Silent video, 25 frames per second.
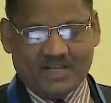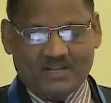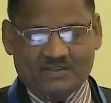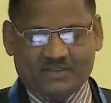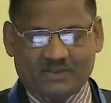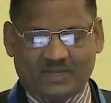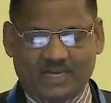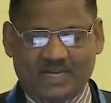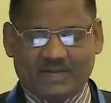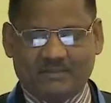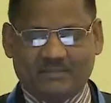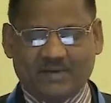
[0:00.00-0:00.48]

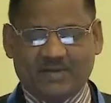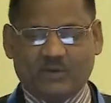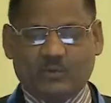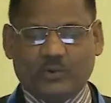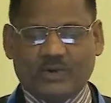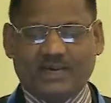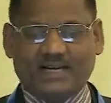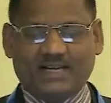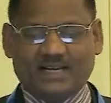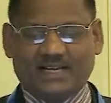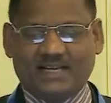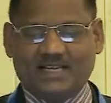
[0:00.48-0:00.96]
So let me
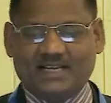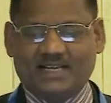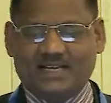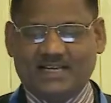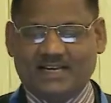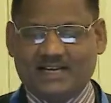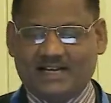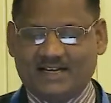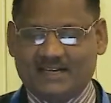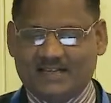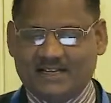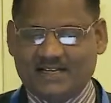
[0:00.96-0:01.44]
quickly
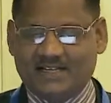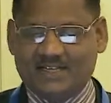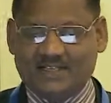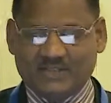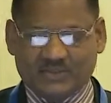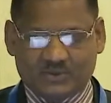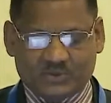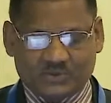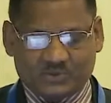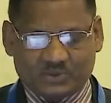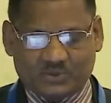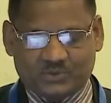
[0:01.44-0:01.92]
take
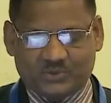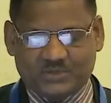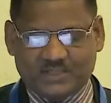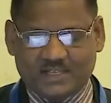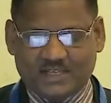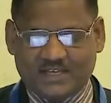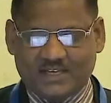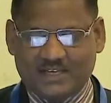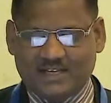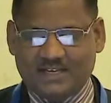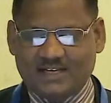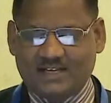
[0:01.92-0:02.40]
you through
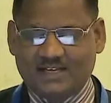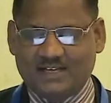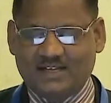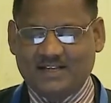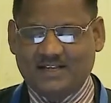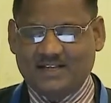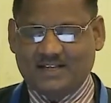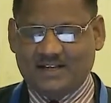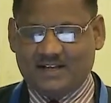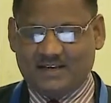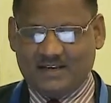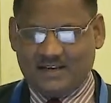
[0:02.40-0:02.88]

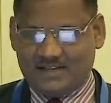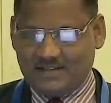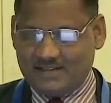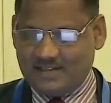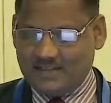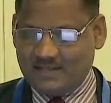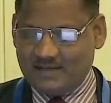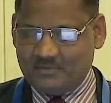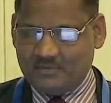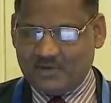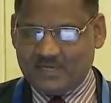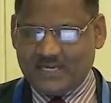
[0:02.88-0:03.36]

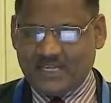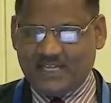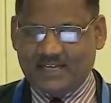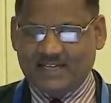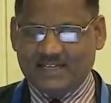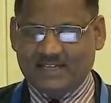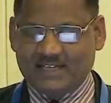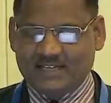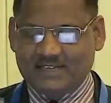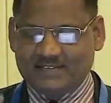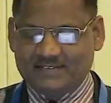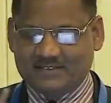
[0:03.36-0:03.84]
the
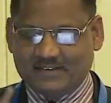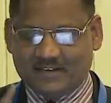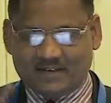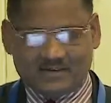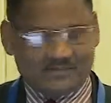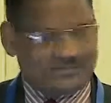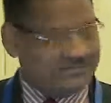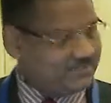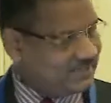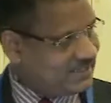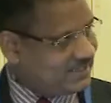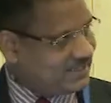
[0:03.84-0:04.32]
modalities
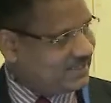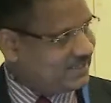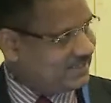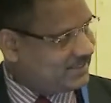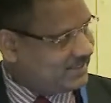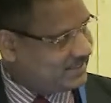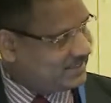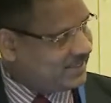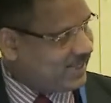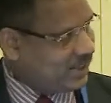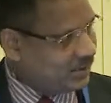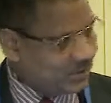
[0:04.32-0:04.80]
of the
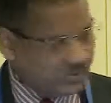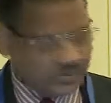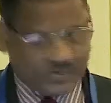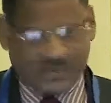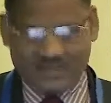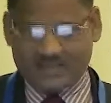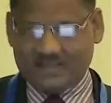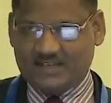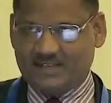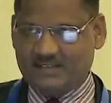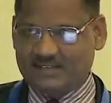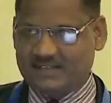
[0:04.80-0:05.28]

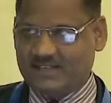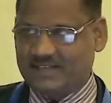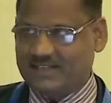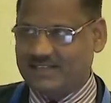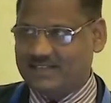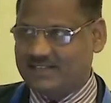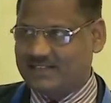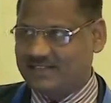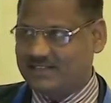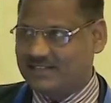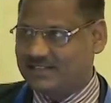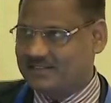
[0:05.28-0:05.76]
groundwork
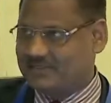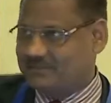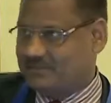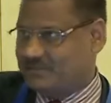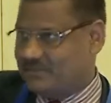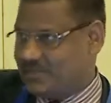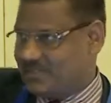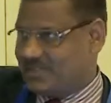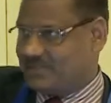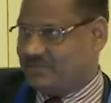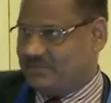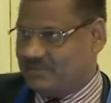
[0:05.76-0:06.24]

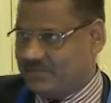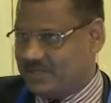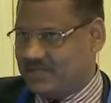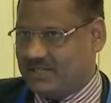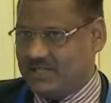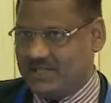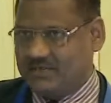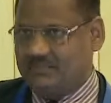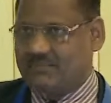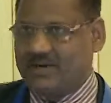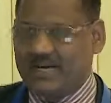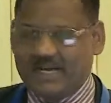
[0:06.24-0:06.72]
that
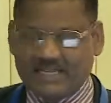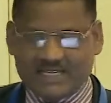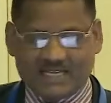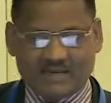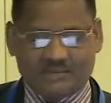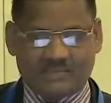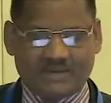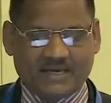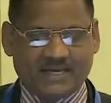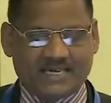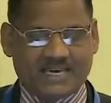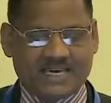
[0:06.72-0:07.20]
in building
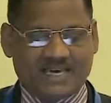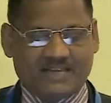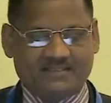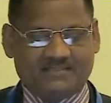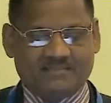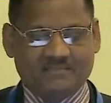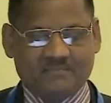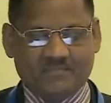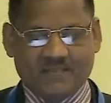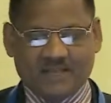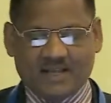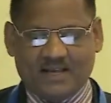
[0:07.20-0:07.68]
up a
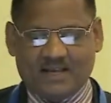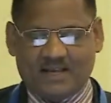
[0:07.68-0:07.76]
case.